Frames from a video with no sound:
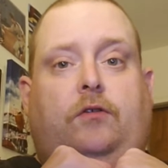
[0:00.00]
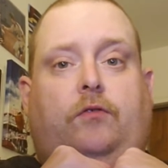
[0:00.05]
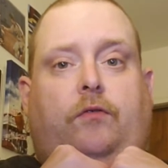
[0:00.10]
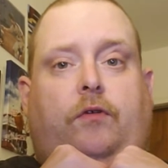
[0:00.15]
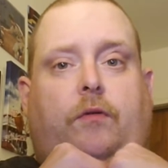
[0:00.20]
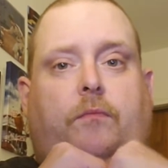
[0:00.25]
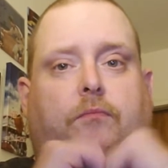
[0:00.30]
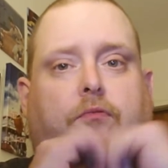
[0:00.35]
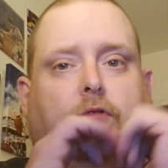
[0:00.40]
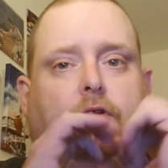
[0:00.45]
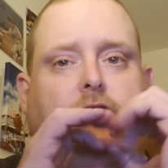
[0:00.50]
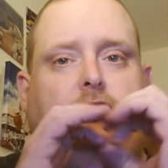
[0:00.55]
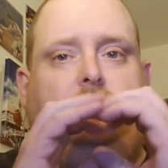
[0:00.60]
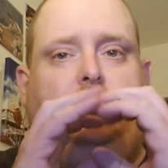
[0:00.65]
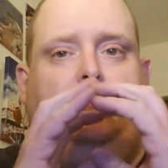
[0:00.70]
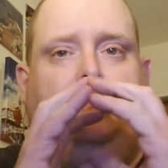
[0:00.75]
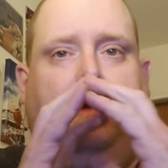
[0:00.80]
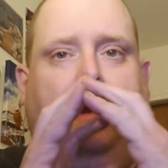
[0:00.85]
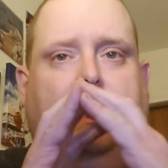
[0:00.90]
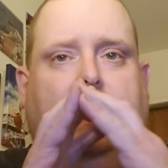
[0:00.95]
We're brought to
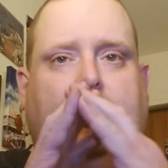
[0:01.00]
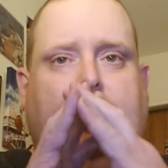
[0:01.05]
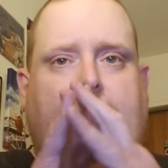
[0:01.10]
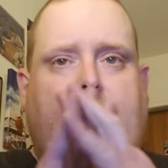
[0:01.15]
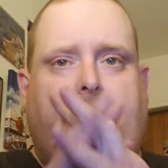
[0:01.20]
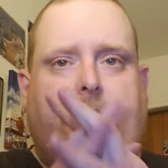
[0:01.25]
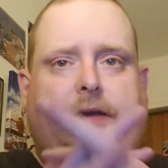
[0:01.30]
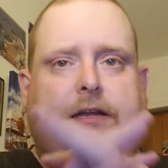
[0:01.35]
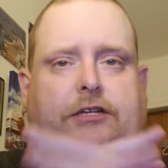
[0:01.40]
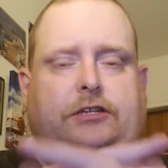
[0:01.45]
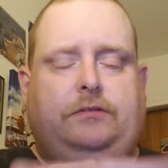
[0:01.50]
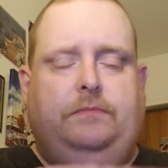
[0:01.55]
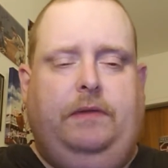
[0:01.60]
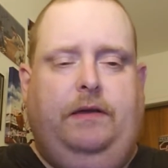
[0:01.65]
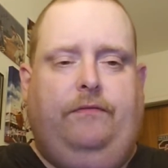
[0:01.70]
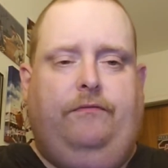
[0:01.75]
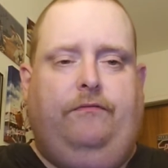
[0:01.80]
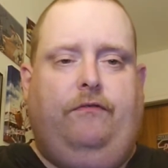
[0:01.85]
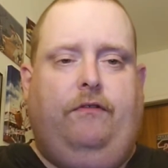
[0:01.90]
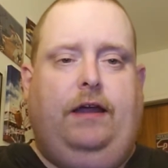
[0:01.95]
you by Allow Me to Be
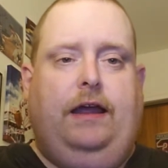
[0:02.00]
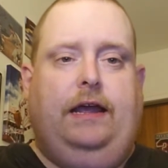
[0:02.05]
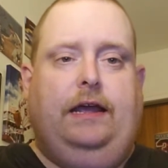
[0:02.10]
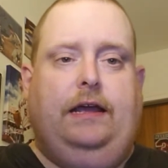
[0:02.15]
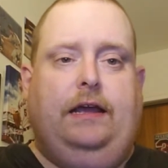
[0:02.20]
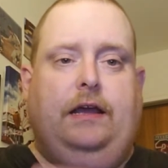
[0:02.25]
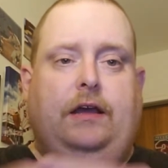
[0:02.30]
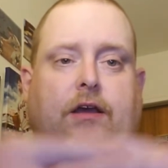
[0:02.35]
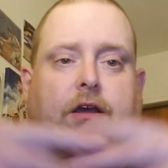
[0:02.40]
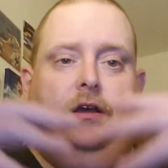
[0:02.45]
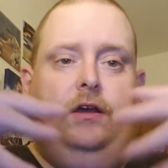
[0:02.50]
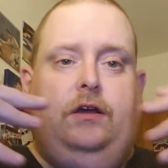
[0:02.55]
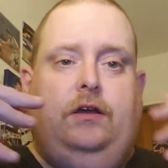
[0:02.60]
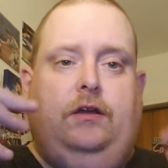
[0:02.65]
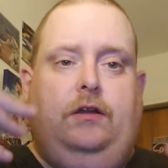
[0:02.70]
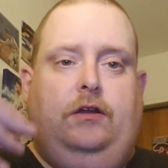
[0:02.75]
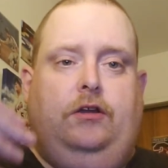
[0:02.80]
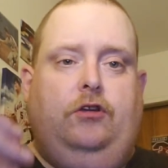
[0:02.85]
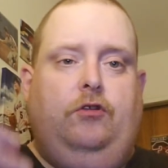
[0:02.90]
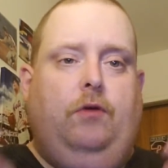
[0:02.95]
Frank.
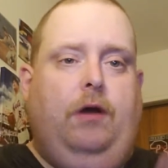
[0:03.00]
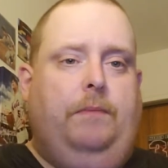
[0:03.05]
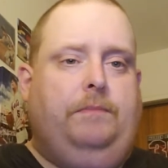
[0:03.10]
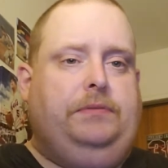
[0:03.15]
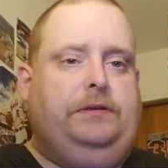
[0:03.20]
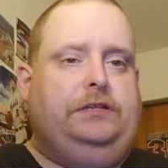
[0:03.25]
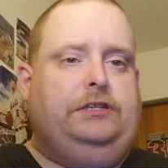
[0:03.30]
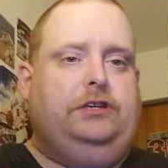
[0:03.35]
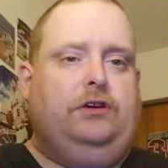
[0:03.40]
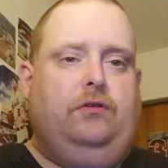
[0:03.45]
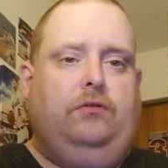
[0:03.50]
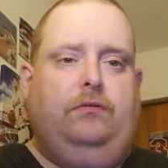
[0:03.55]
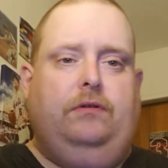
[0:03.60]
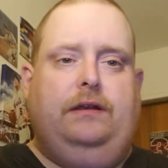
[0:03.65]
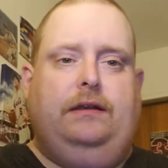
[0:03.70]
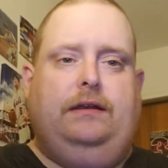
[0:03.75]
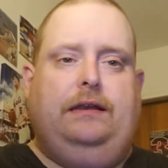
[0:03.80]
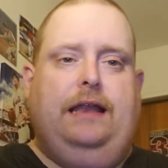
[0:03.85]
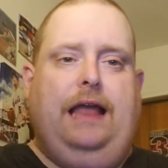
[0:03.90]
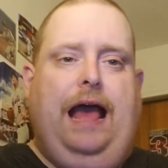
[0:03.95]
New episode
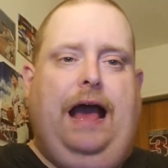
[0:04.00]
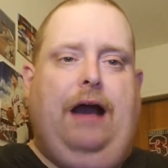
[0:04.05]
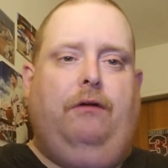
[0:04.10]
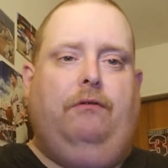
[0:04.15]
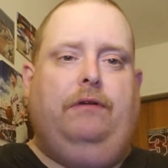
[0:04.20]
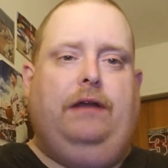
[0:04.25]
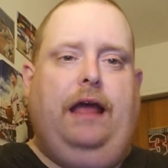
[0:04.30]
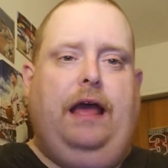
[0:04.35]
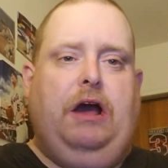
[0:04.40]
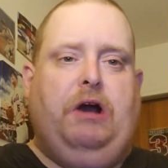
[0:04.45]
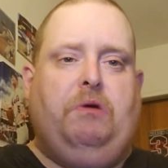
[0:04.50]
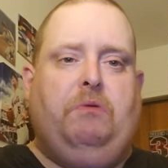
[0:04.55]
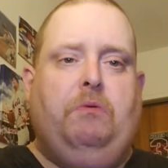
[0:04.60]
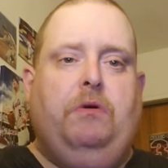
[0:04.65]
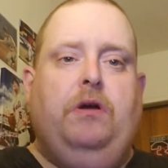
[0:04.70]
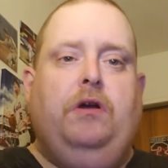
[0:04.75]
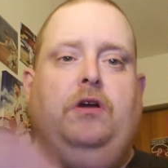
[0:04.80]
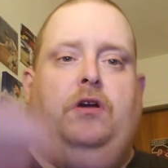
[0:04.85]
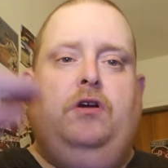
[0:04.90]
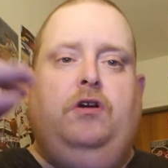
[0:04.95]
out now
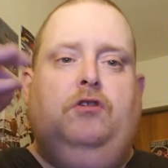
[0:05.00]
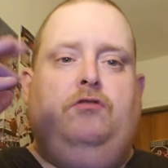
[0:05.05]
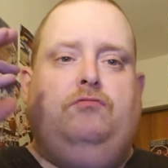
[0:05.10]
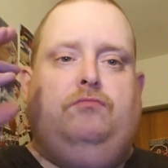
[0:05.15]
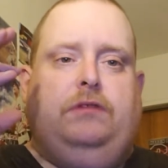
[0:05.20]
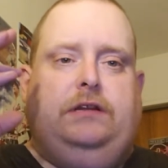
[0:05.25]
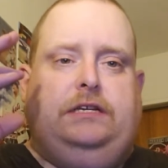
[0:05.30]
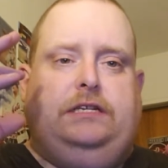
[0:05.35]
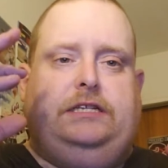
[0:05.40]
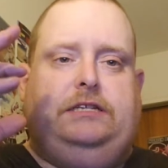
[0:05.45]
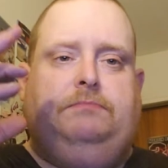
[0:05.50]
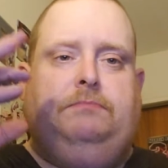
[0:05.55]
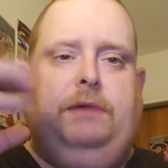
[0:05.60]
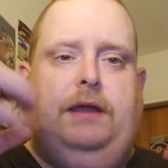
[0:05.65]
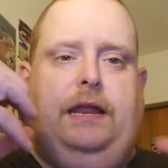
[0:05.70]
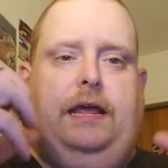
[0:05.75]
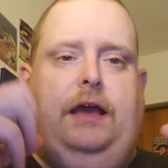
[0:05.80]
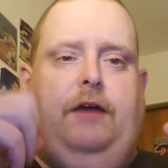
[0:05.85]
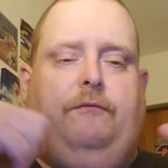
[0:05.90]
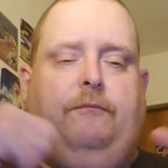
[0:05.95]
with
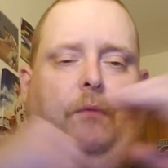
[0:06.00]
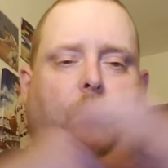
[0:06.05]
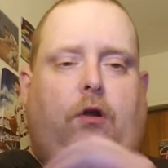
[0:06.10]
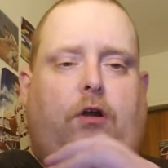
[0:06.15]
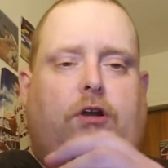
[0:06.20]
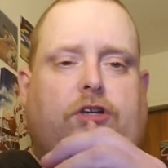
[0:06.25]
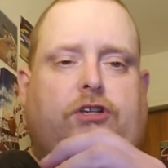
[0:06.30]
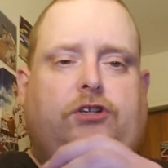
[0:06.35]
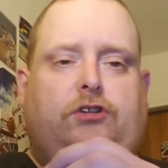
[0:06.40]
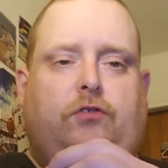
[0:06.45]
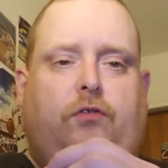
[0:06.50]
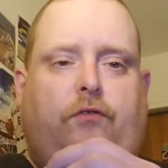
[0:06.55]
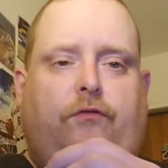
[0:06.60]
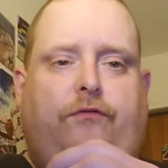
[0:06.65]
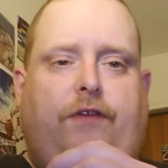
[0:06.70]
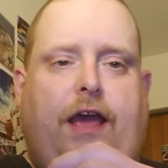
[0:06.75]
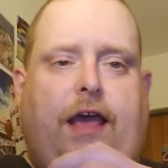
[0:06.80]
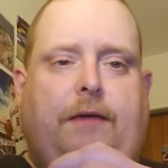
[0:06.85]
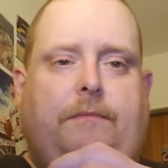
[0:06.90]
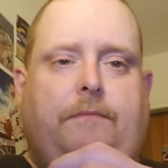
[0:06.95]
Smitty of Barstool
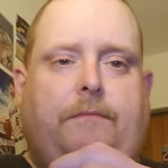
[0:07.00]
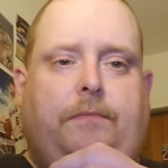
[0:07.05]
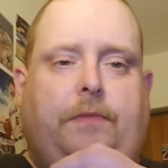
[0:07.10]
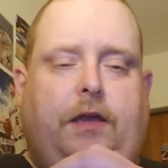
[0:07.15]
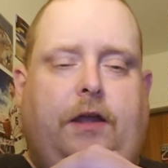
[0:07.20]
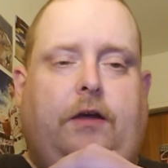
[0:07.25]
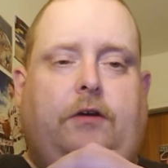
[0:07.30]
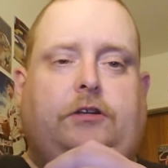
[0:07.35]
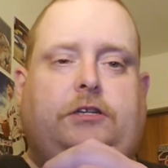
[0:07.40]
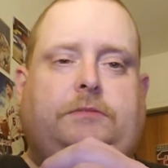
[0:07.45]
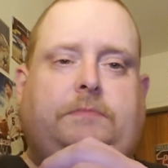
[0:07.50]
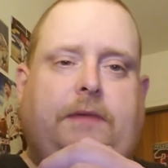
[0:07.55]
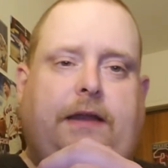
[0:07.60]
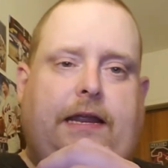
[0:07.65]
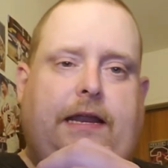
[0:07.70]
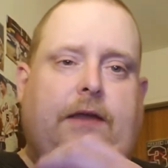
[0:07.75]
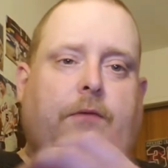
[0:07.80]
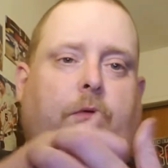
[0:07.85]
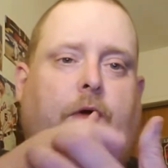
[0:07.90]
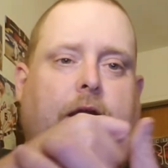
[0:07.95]
fame. You know,
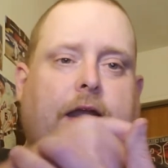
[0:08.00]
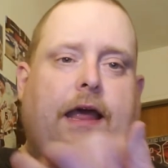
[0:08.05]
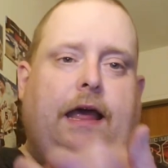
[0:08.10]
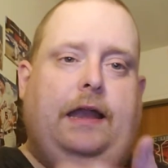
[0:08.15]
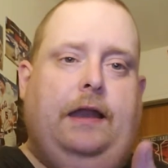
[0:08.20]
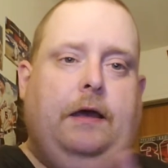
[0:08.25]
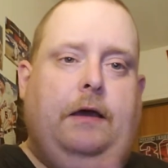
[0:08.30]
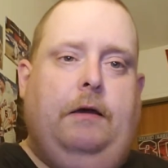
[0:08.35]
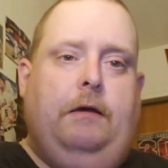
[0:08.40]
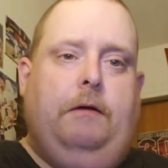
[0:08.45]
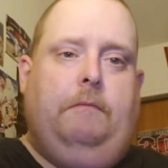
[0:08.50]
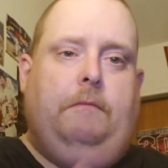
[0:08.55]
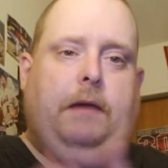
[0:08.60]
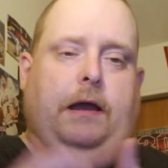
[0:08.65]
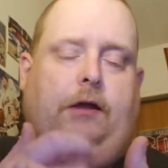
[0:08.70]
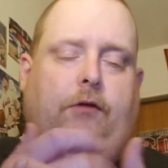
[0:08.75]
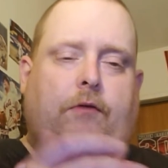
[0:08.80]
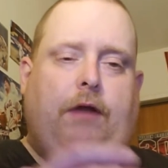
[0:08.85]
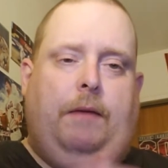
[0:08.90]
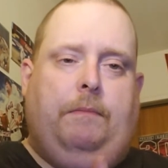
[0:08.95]
Smitty, the one that
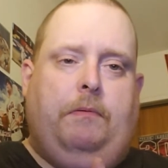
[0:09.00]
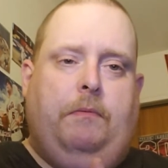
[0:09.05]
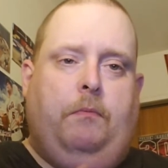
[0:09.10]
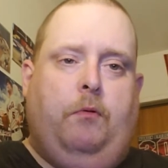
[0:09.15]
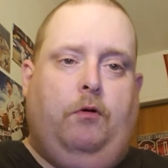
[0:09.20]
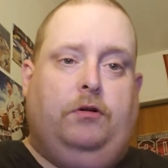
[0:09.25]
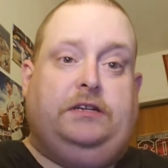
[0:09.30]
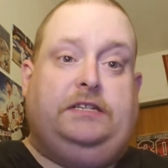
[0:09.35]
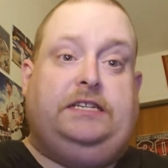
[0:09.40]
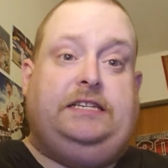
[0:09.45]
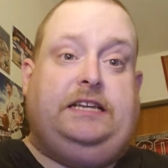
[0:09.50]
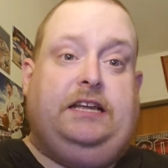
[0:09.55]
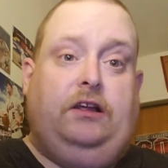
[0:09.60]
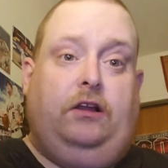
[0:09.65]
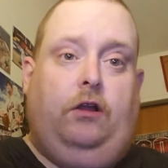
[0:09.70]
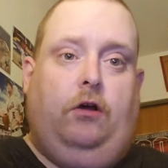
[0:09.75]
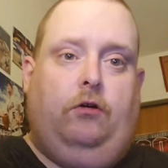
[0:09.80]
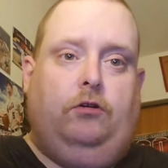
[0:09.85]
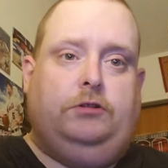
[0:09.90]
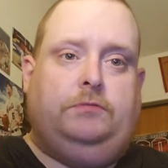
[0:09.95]
Michael Rappaport
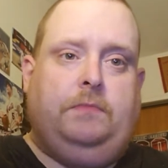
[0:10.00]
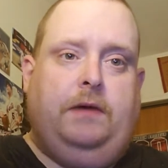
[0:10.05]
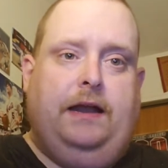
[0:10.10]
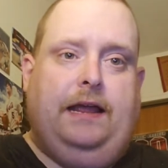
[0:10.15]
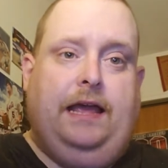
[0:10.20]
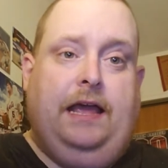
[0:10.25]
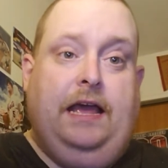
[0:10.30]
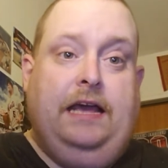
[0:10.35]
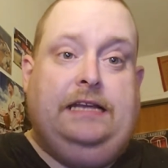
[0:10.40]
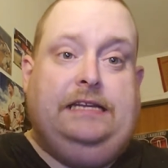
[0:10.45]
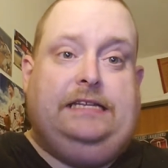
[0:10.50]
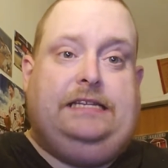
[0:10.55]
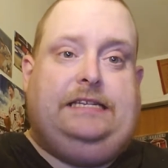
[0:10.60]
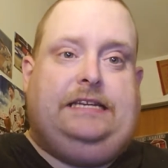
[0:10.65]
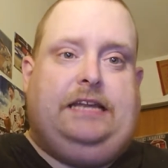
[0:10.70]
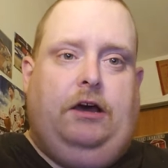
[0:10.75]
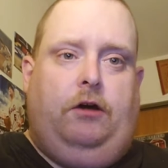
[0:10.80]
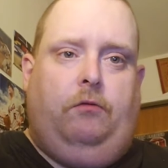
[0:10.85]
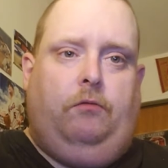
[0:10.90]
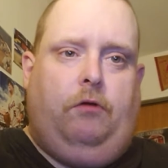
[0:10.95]
still owes money,
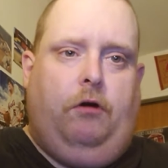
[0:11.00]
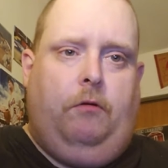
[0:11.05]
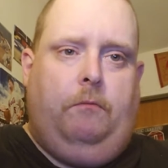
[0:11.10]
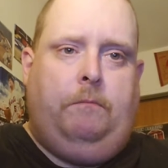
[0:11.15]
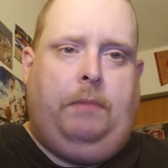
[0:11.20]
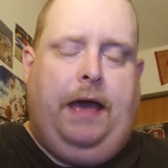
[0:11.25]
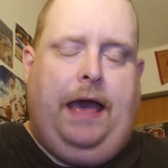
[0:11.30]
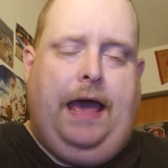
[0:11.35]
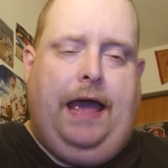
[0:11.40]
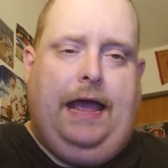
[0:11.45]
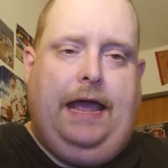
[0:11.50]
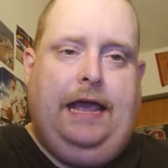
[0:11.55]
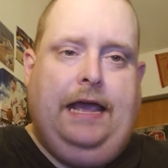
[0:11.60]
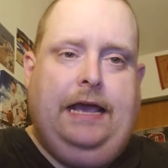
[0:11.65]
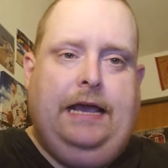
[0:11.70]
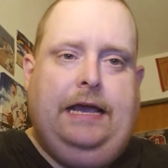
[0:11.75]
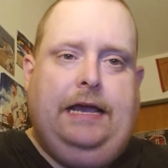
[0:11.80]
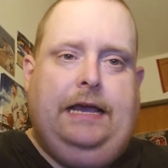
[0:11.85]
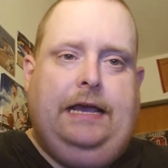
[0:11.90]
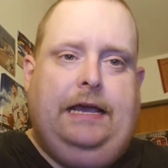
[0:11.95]
still won't pay,
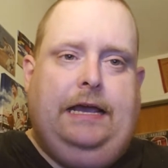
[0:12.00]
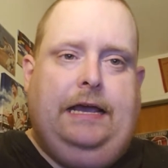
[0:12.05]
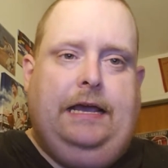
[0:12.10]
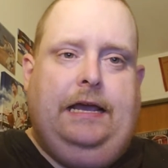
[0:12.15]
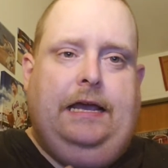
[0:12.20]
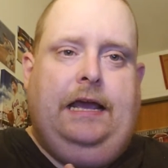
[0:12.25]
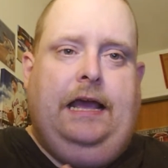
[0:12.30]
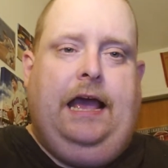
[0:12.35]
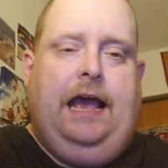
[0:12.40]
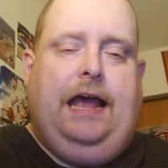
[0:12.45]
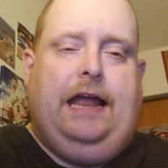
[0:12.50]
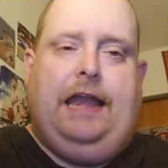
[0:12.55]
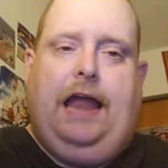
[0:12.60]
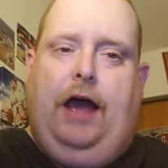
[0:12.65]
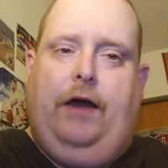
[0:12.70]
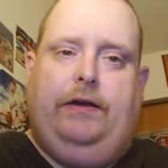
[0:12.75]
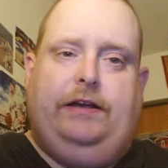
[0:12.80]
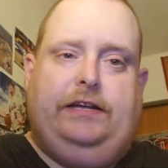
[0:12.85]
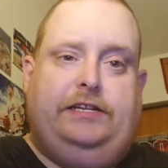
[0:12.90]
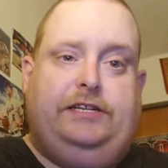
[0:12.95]
and
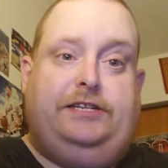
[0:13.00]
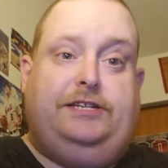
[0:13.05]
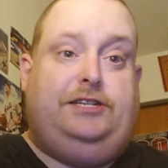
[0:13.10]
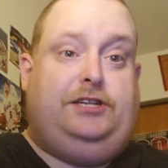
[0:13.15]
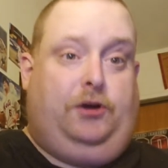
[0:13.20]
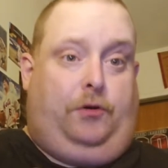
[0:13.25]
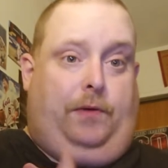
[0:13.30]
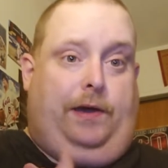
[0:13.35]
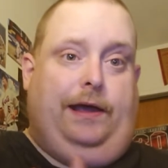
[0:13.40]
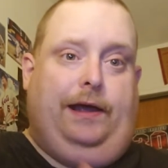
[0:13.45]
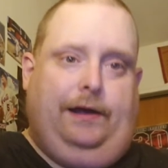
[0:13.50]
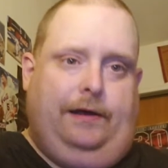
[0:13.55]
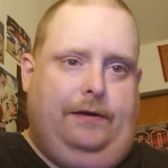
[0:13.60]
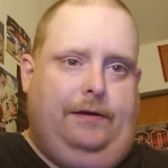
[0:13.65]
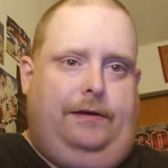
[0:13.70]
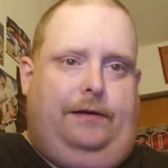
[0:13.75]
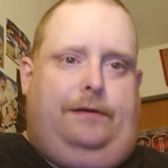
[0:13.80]
now he's suing.